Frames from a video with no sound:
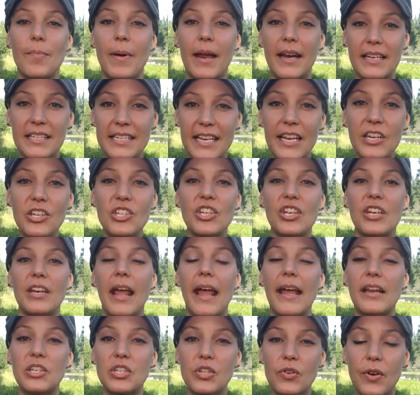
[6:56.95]
meditation,
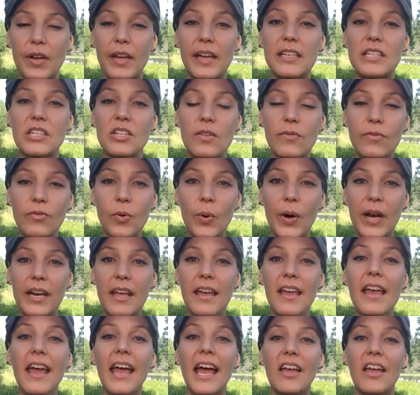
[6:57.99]
entering into the void,